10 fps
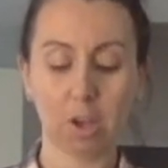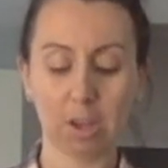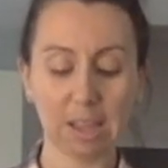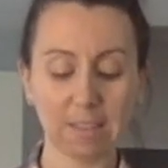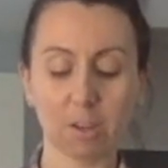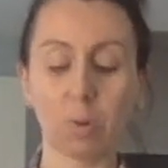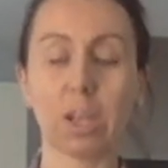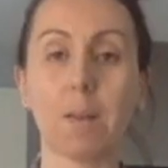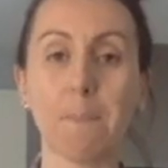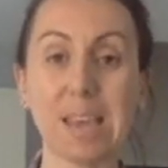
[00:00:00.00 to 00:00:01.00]
Okay, so we're
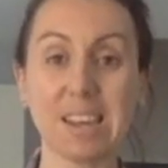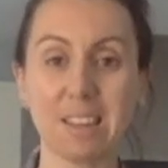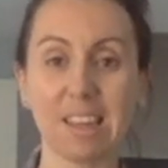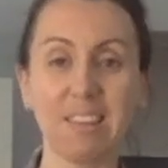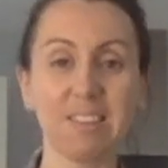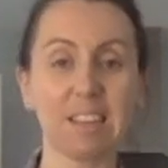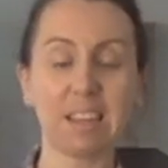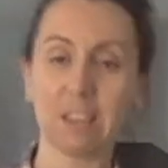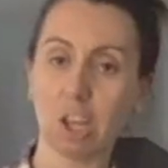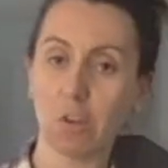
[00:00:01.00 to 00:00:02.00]
going to bake this
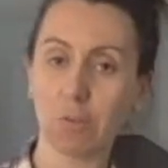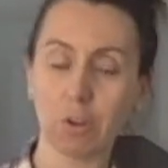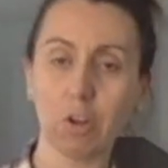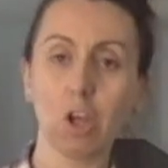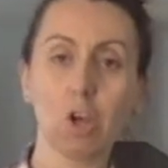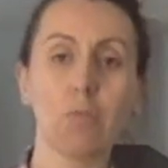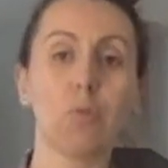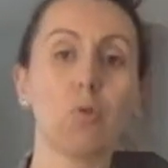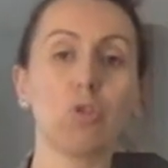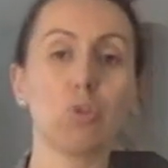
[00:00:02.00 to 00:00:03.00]
in the oven
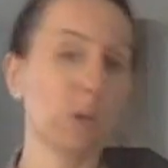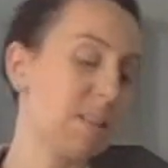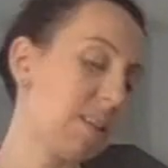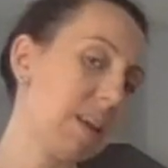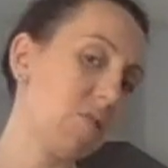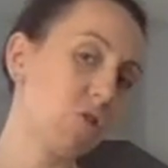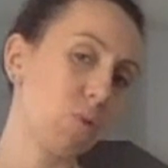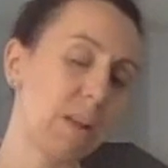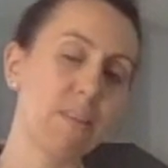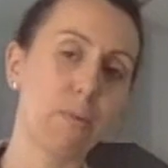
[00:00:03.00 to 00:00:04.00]
for 20 to
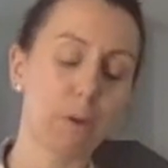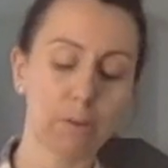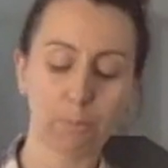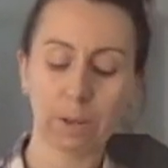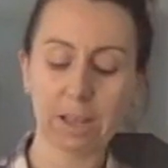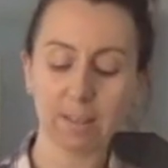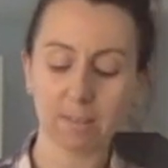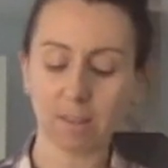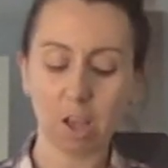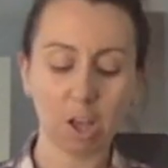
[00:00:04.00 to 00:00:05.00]
25
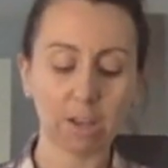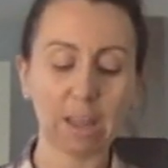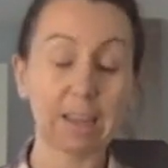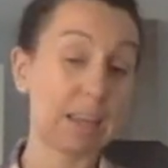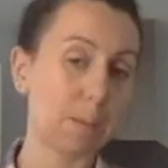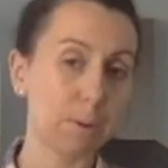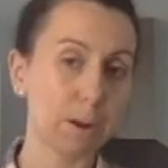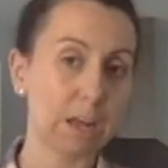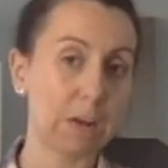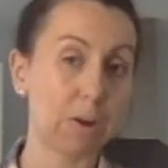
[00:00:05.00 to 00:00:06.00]
minutes. Okay, keep an
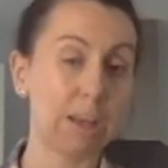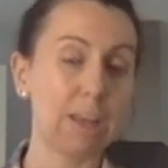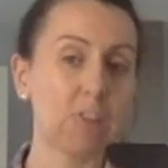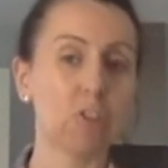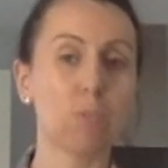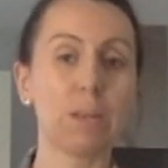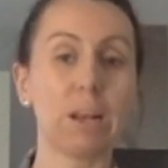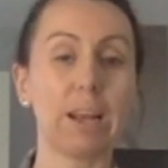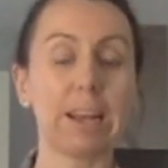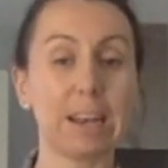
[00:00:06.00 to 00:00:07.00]
eye on it. It should be
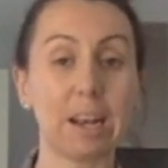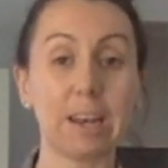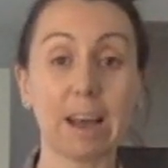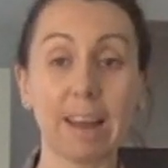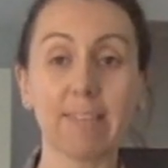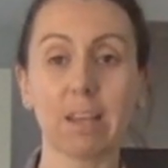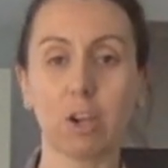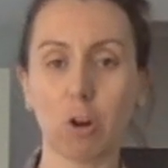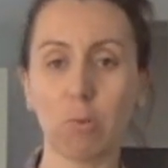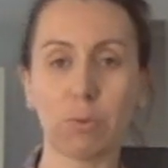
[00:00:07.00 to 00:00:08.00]
like nice
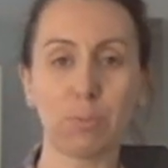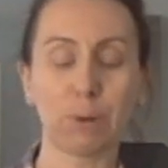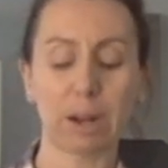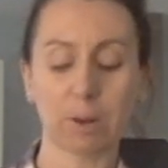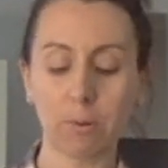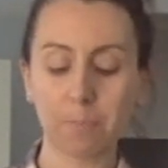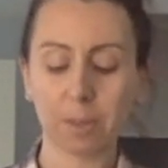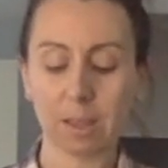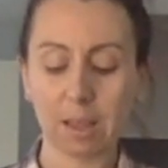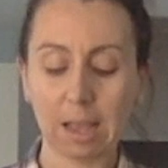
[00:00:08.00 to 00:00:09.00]
and golden brown,
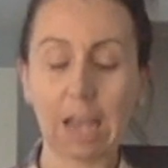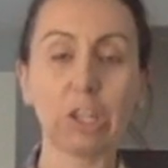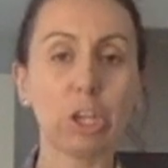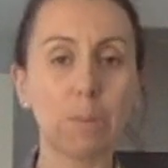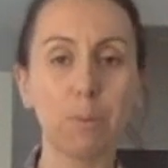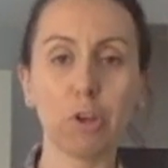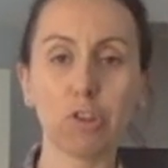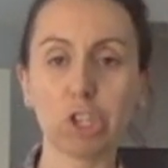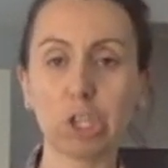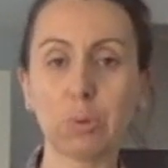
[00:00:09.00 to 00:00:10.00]
and you can put a
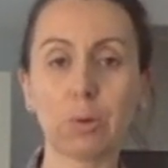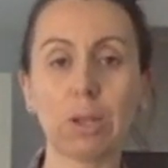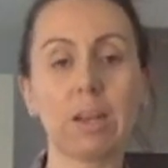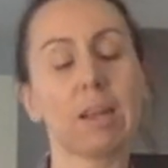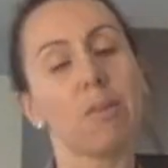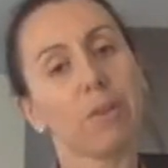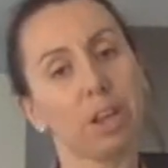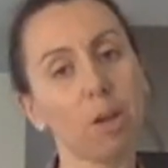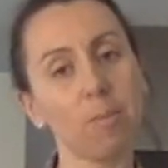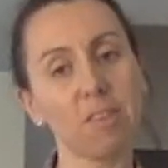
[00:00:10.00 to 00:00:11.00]
skewer in, and if it
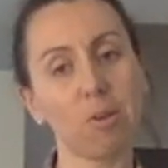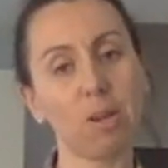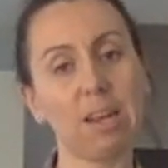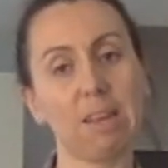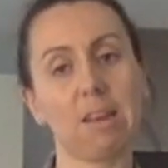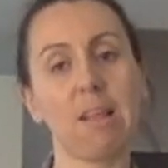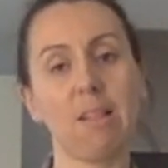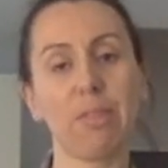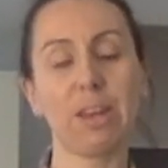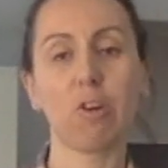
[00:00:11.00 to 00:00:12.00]
comes out clean,
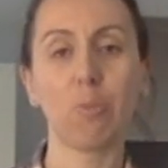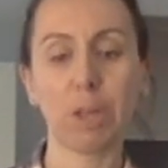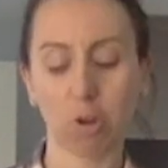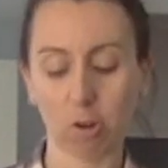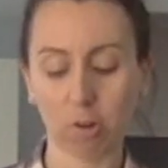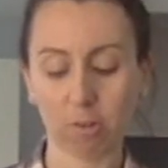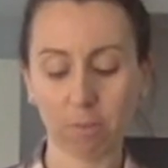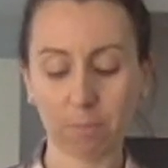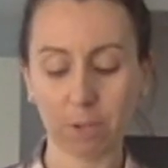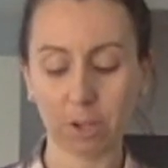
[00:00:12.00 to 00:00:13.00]
then it will be cooked.
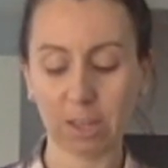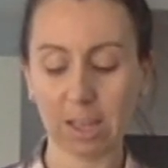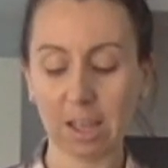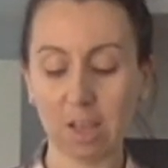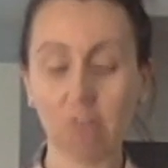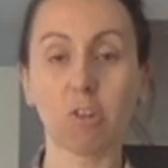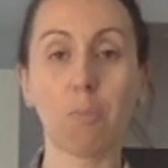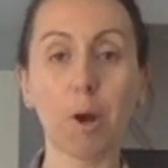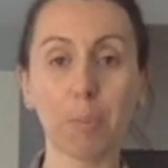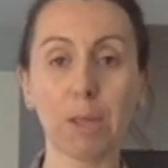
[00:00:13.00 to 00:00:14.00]
Okay, so
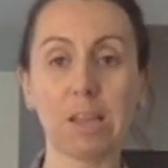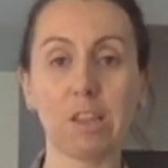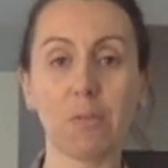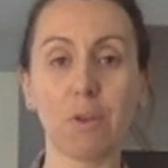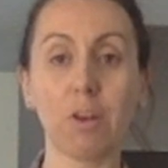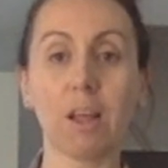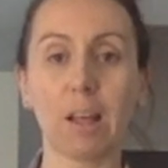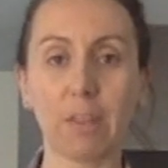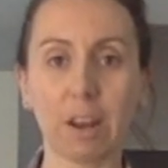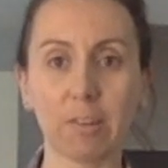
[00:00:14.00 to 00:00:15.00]
pop that in the oven,
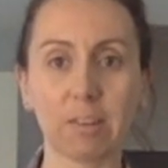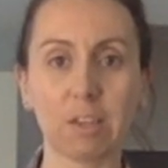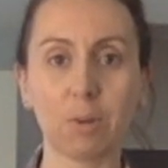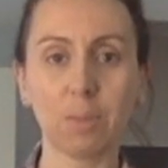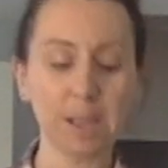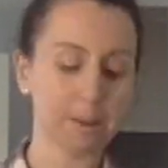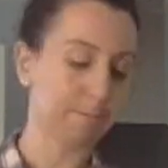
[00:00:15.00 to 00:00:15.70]
and then I'll see you in a bit.